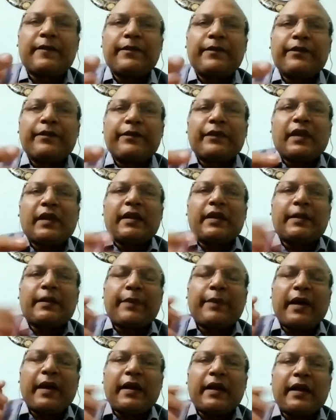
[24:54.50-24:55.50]
the parallel
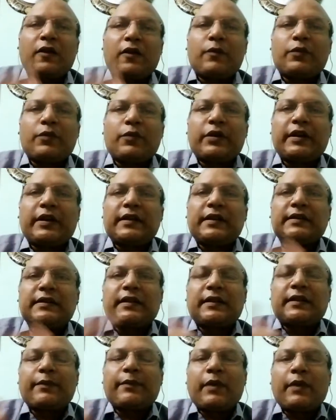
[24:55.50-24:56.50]
components and the
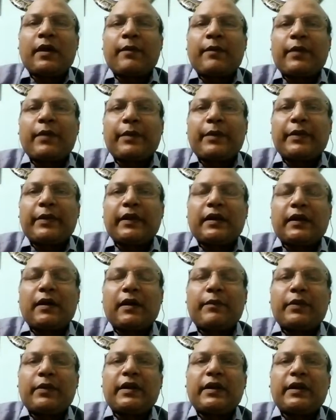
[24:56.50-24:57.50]
perpendicular
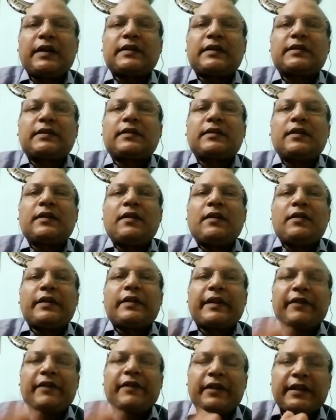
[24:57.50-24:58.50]
components, they will get
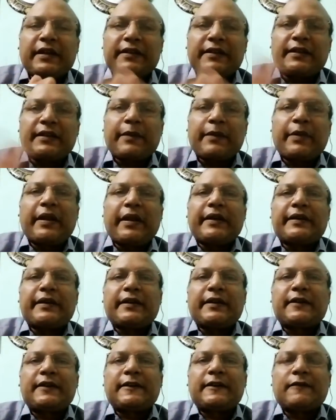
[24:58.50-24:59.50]
separated.
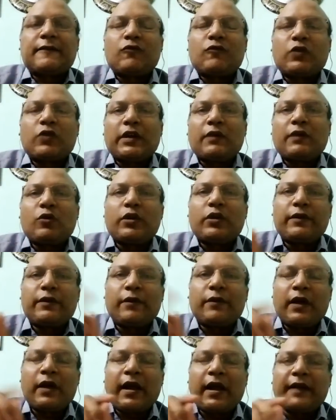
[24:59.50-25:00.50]
Okay, only
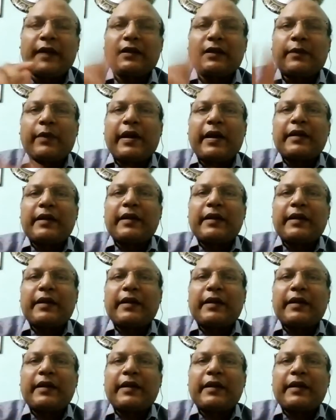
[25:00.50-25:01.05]
either parallel or